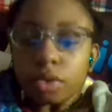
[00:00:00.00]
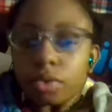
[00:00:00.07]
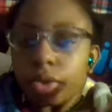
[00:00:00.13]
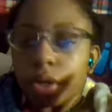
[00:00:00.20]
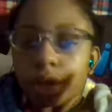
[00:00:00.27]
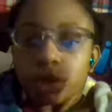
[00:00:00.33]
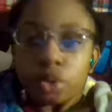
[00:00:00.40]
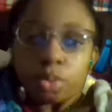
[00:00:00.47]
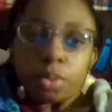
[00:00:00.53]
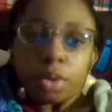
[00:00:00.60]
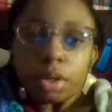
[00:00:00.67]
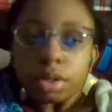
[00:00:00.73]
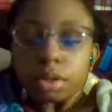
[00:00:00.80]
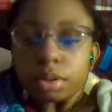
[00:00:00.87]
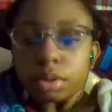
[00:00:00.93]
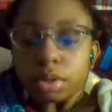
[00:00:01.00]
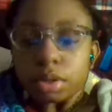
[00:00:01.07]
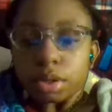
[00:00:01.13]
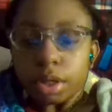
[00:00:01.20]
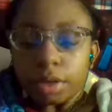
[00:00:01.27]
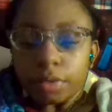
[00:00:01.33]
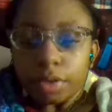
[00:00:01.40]
if they get too much,
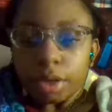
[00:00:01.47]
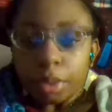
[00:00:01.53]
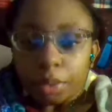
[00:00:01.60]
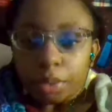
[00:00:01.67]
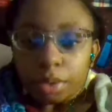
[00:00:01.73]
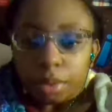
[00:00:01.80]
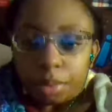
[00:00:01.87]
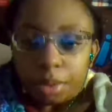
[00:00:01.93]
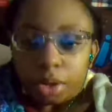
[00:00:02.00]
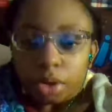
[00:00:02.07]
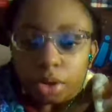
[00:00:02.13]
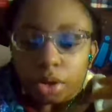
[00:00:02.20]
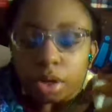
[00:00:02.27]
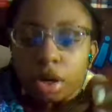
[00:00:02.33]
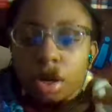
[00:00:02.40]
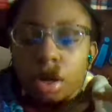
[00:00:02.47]
like if they get really bigger,